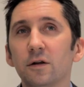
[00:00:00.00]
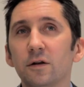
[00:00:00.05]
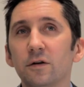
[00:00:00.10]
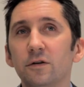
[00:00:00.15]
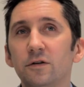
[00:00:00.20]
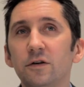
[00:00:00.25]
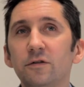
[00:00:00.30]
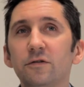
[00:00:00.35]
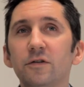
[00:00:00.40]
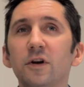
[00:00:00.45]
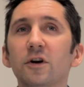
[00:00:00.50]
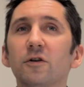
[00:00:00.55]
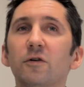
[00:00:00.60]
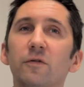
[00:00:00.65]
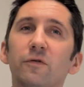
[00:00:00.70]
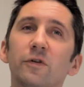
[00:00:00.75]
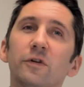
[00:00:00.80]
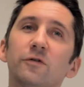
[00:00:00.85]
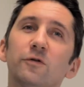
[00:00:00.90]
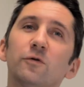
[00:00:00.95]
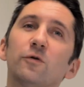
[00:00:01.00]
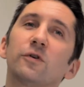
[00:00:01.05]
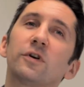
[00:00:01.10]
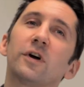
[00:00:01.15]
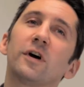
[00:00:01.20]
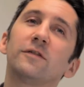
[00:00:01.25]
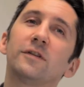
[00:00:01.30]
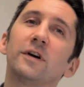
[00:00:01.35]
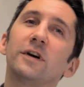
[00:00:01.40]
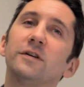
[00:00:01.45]
Do you see equivalent
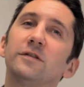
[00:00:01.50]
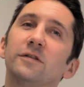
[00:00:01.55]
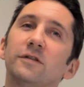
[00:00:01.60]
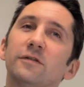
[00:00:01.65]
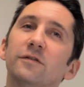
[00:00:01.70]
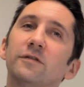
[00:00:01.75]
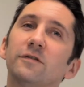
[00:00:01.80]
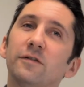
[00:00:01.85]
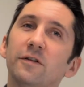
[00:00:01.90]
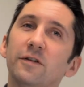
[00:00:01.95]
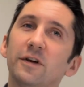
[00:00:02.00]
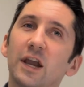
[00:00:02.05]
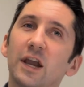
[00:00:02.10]
organisations to the